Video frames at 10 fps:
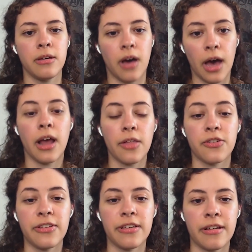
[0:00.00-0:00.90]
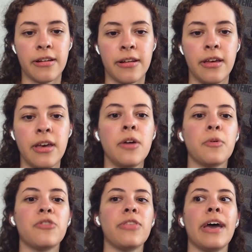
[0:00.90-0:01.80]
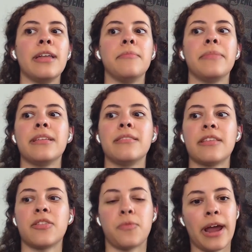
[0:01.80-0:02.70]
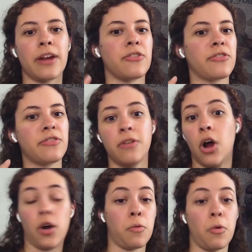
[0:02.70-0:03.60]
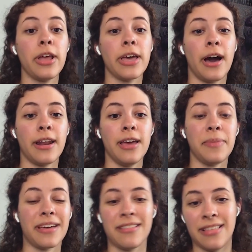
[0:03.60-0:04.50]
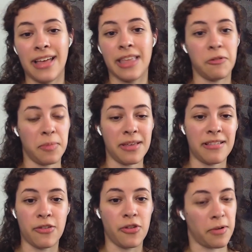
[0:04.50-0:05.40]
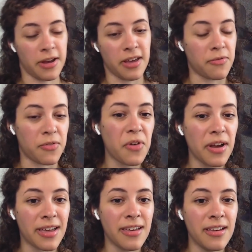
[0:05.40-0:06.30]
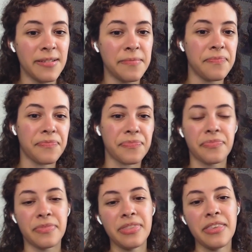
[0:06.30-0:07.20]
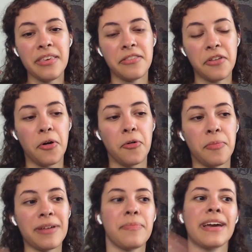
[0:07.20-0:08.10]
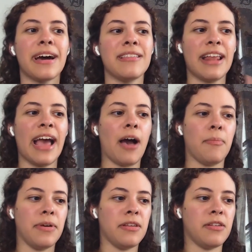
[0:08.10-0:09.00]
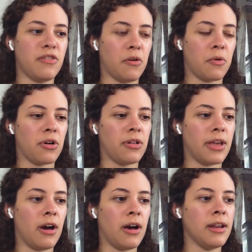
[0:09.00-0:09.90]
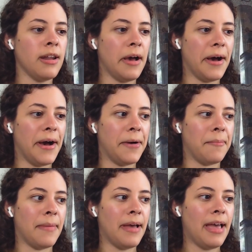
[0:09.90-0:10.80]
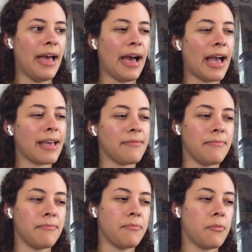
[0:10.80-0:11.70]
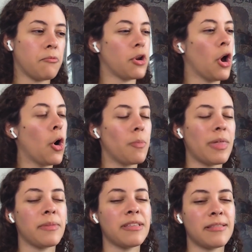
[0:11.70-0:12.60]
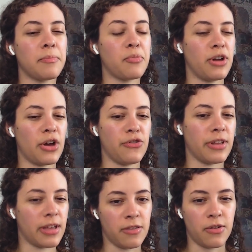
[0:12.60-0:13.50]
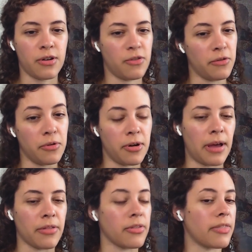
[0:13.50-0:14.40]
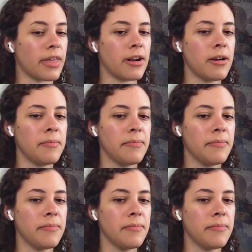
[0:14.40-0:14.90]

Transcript: another season, which then means that the writers aren't working on it because then they would be essentially working for free. So, but because it happened so early on, um, I would hope that means the production can start sooner rather than later.